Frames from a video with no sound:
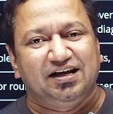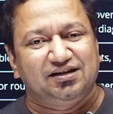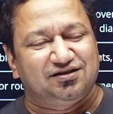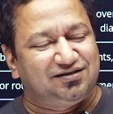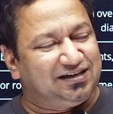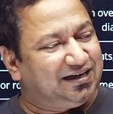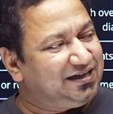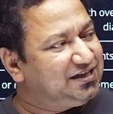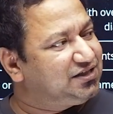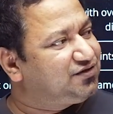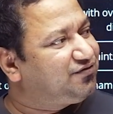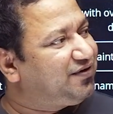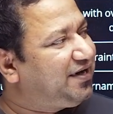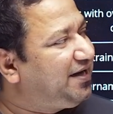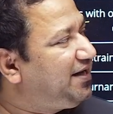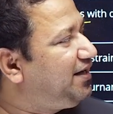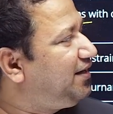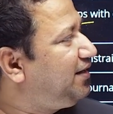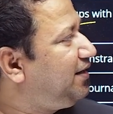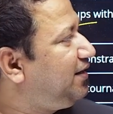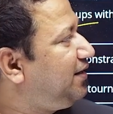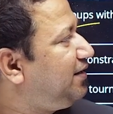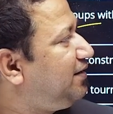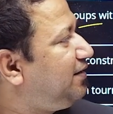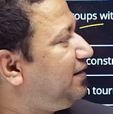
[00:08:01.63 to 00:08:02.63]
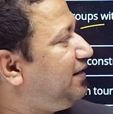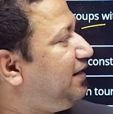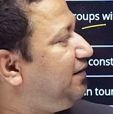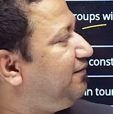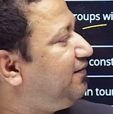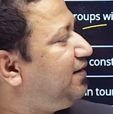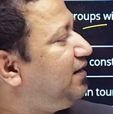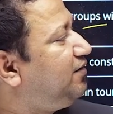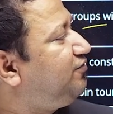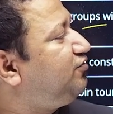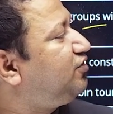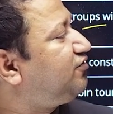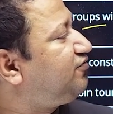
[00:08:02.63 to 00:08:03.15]
That is why
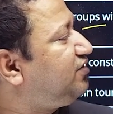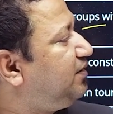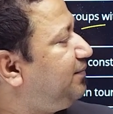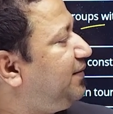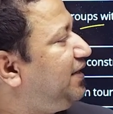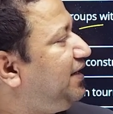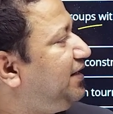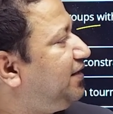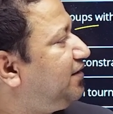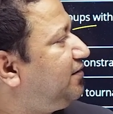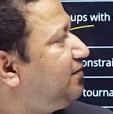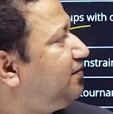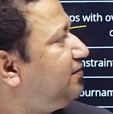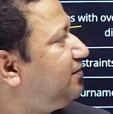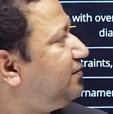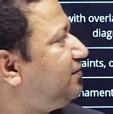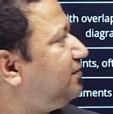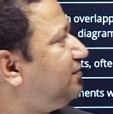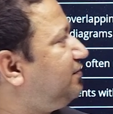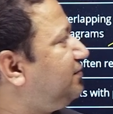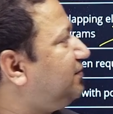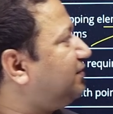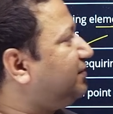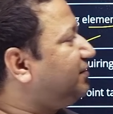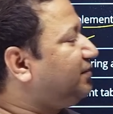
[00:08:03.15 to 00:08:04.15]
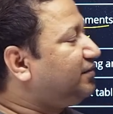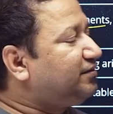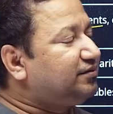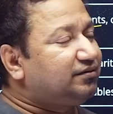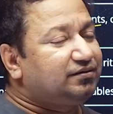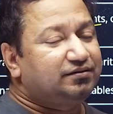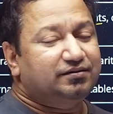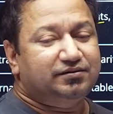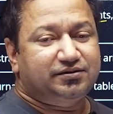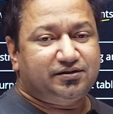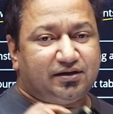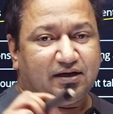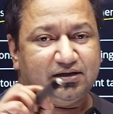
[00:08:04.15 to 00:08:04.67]
even if you're familiar, the
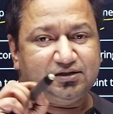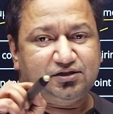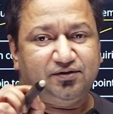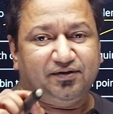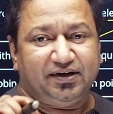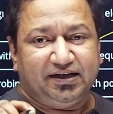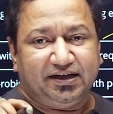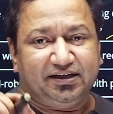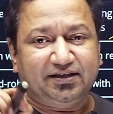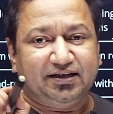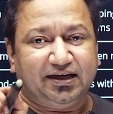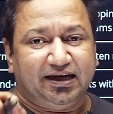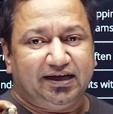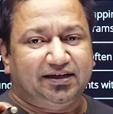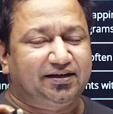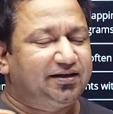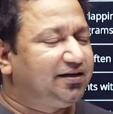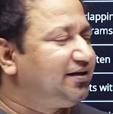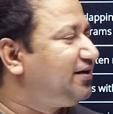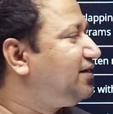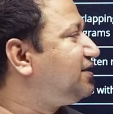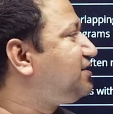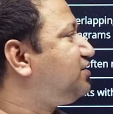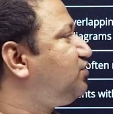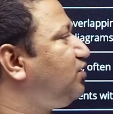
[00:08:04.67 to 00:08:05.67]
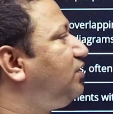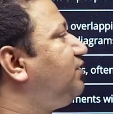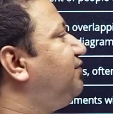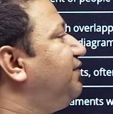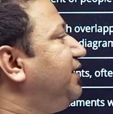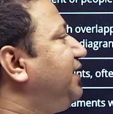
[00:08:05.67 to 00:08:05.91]
chance of getting it correct is not